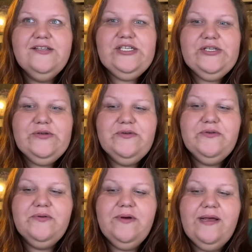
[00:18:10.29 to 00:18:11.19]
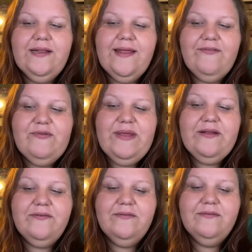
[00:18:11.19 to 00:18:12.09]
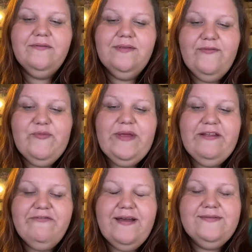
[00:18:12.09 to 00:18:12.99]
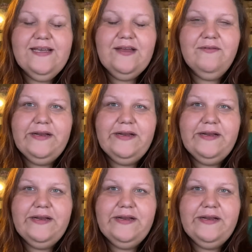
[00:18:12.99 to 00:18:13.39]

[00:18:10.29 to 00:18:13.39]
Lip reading: to an 11 minute 5-second